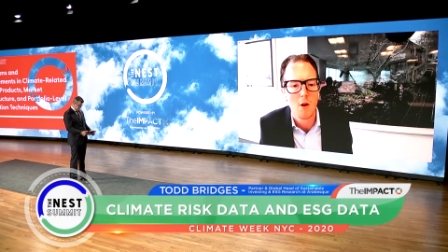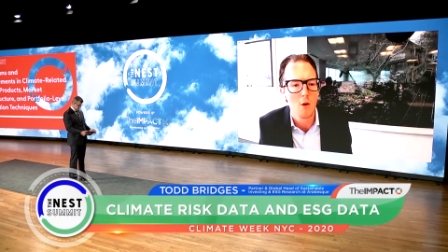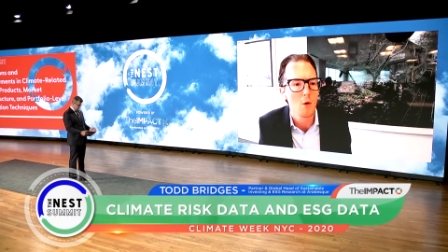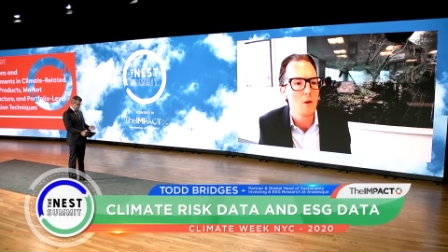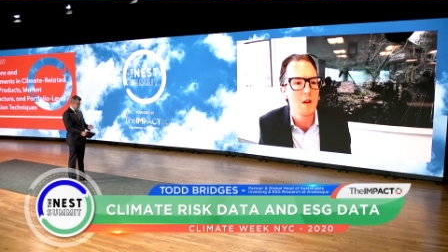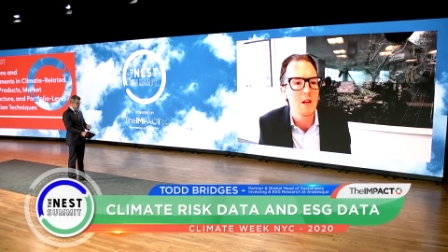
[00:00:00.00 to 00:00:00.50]

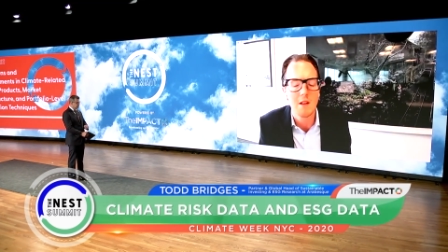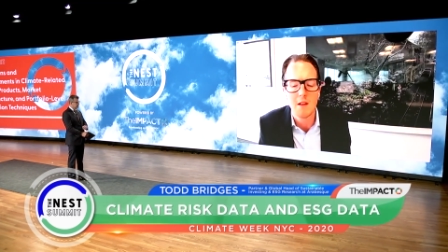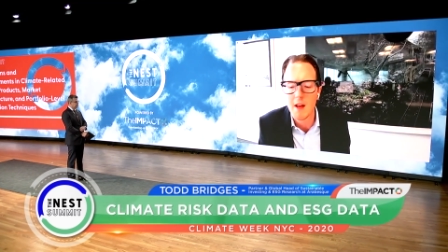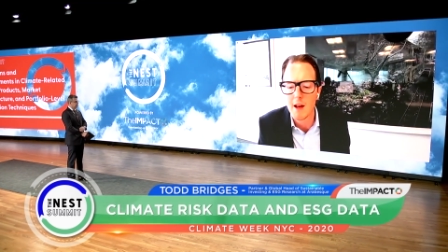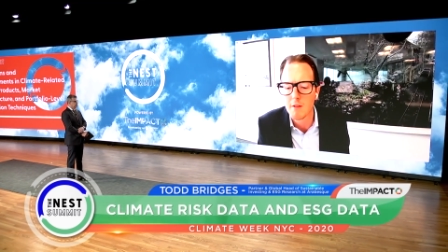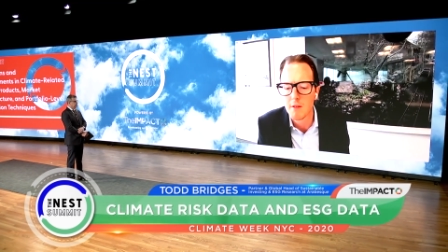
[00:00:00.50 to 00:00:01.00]
or an
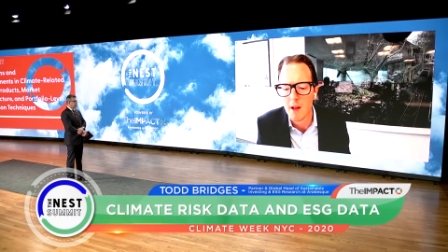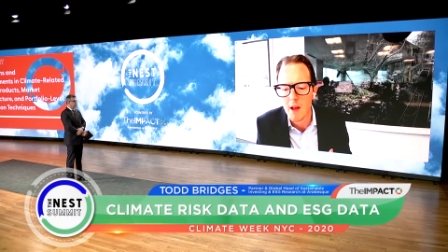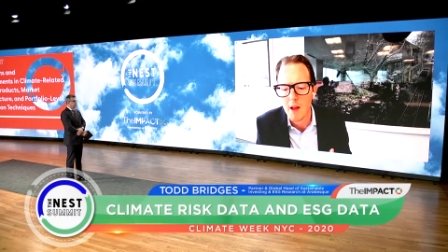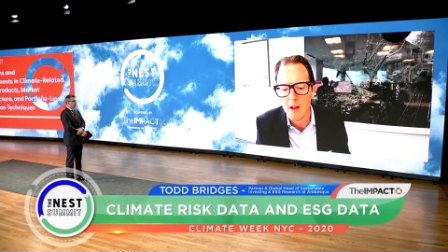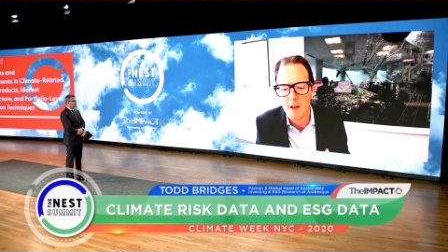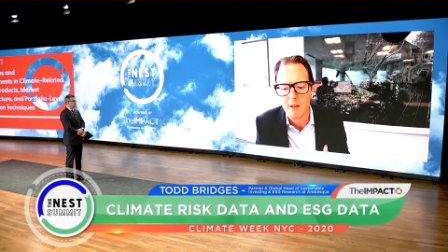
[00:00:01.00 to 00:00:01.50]
ETF,
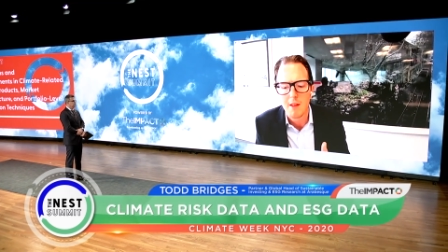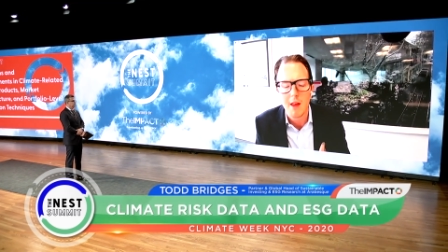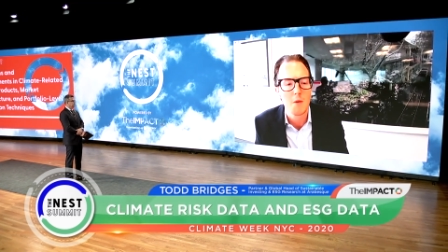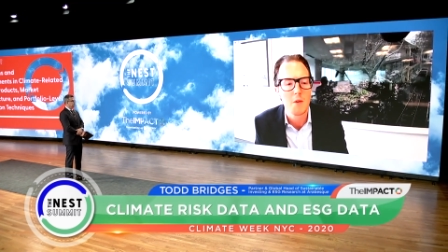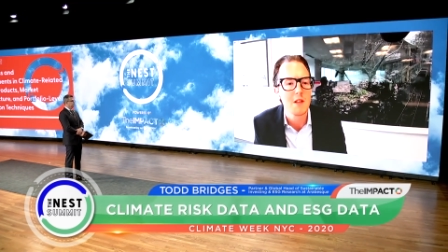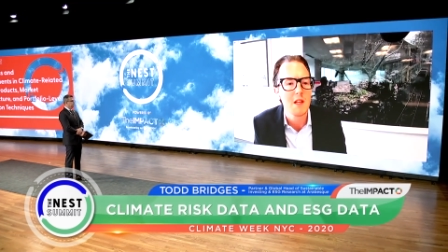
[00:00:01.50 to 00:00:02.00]
they
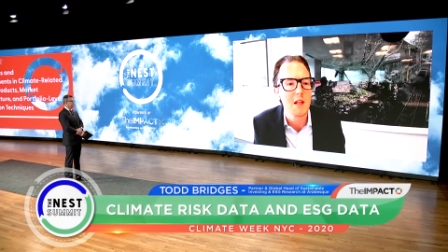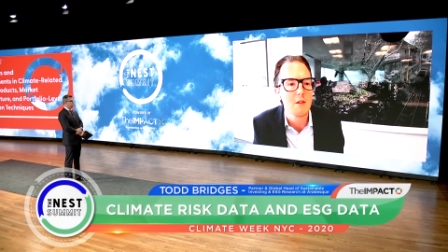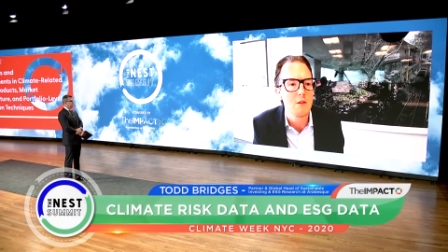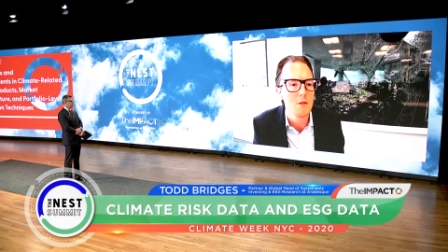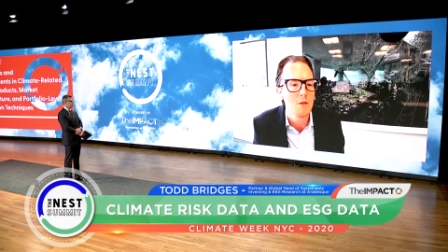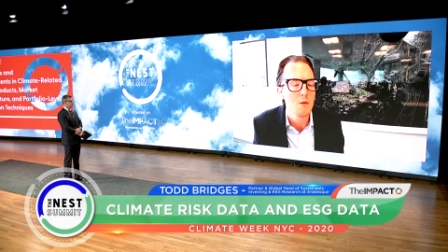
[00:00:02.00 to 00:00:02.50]
will need
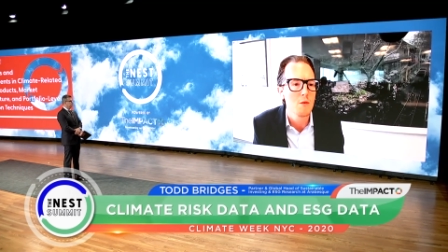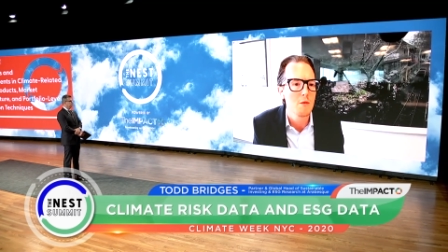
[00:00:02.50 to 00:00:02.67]
to